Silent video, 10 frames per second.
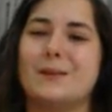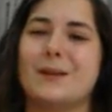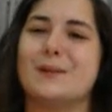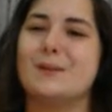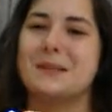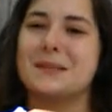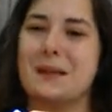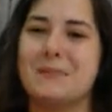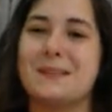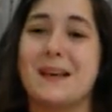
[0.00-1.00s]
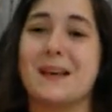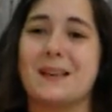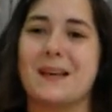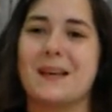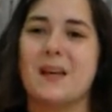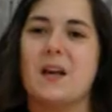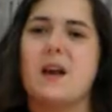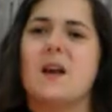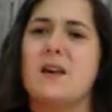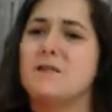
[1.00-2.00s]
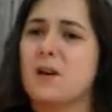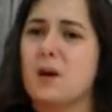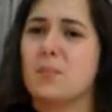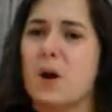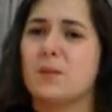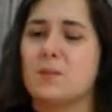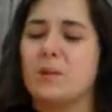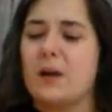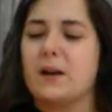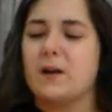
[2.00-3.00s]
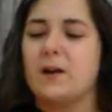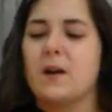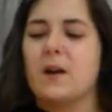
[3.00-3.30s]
They do the same exact thing. If not, probably better.